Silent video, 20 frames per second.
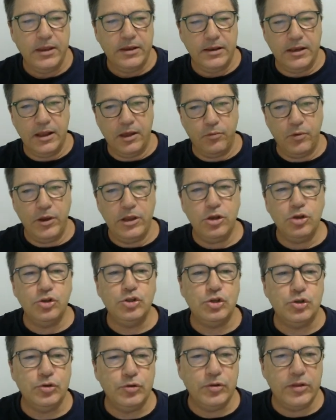Now when you
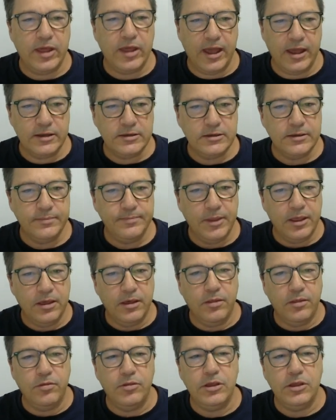do that,
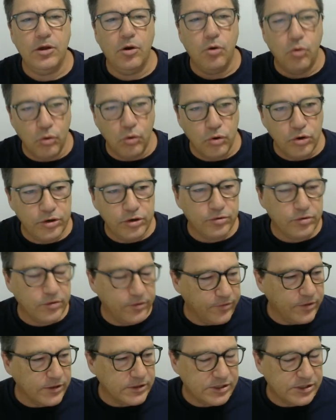the order
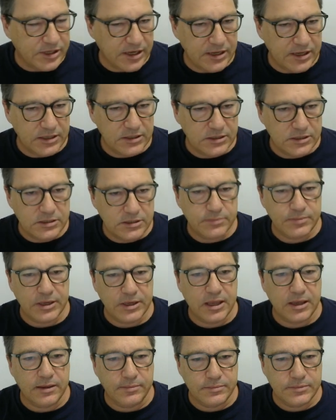of the scenes
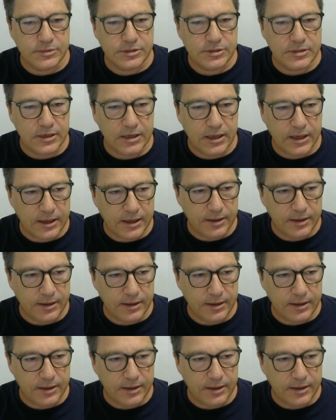becomes